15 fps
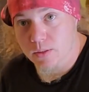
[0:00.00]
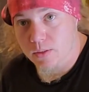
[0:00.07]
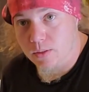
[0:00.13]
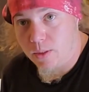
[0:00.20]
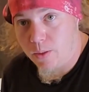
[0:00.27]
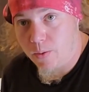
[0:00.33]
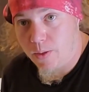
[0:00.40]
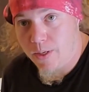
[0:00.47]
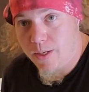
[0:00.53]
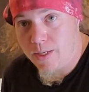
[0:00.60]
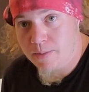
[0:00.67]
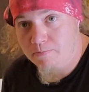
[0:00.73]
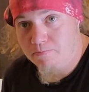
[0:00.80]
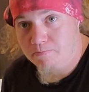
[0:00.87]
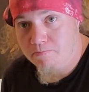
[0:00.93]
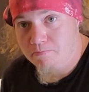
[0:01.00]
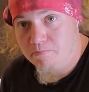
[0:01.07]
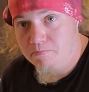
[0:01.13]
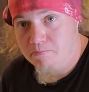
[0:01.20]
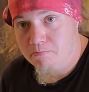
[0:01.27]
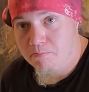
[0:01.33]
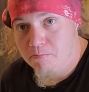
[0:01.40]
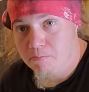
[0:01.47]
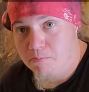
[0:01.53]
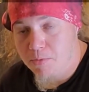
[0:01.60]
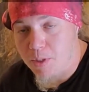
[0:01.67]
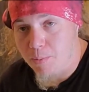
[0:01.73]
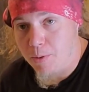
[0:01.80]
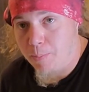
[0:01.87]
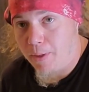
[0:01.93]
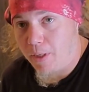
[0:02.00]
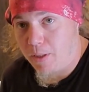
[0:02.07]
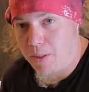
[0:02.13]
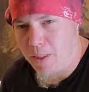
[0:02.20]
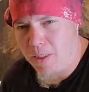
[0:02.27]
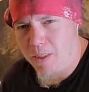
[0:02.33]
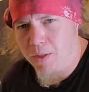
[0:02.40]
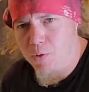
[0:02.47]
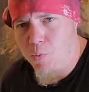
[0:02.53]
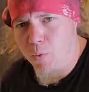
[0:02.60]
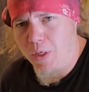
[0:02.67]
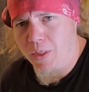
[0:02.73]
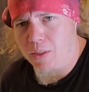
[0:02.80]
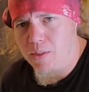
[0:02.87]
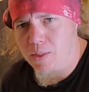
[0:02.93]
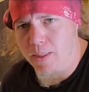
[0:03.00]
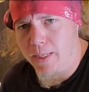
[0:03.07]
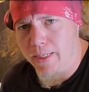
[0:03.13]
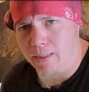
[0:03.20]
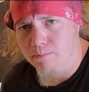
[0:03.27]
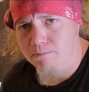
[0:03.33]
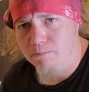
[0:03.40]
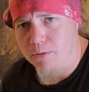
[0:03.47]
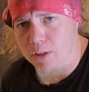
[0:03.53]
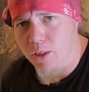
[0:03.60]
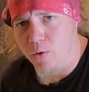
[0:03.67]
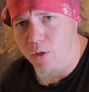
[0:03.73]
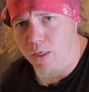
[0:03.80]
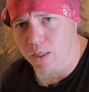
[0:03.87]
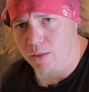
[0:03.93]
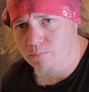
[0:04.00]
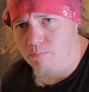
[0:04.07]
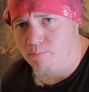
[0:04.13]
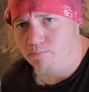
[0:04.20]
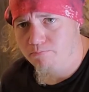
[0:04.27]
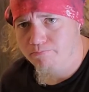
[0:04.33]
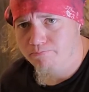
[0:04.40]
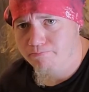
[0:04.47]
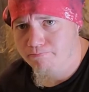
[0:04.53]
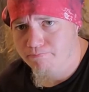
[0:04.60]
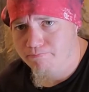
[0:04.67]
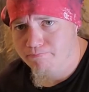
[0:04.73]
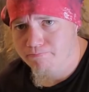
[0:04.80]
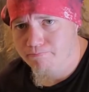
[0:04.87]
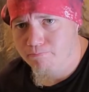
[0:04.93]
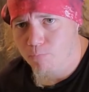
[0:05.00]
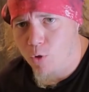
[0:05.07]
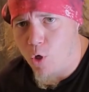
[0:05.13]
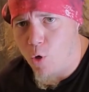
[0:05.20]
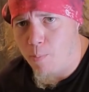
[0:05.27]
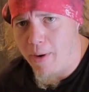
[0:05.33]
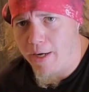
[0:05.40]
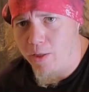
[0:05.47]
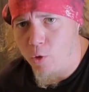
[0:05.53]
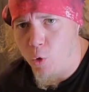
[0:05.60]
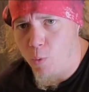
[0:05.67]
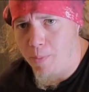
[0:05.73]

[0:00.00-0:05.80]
So, someone apparently didn't eat his Wheaties today. So, we're going pilot hole